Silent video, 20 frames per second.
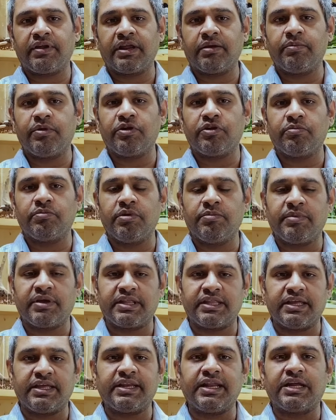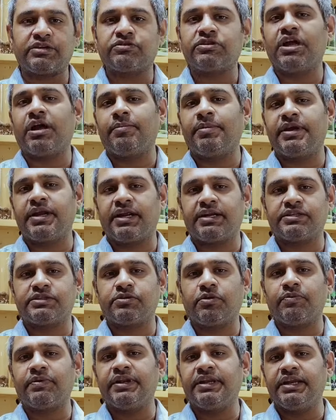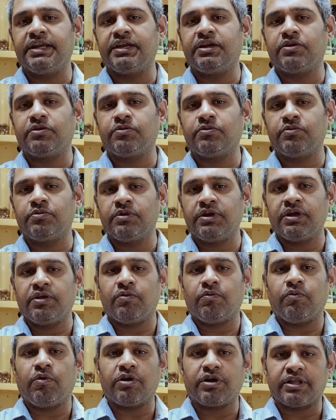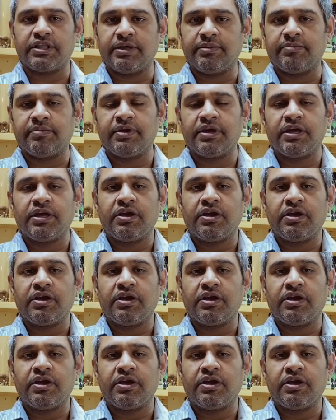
able to mimic their natural habitat, so we need to water them.